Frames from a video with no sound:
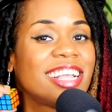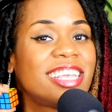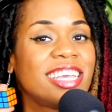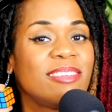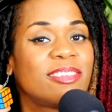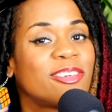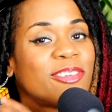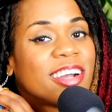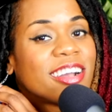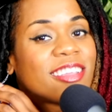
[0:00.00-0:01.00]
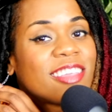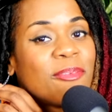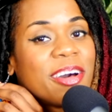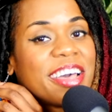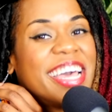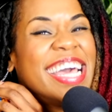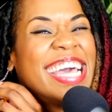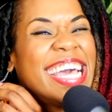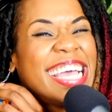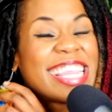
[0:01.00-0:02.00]
of cheap to where someone,
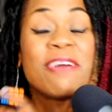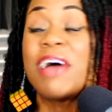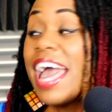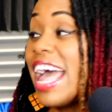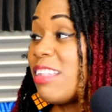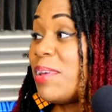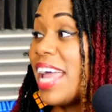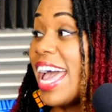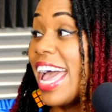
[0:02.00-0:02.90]
someone asked me that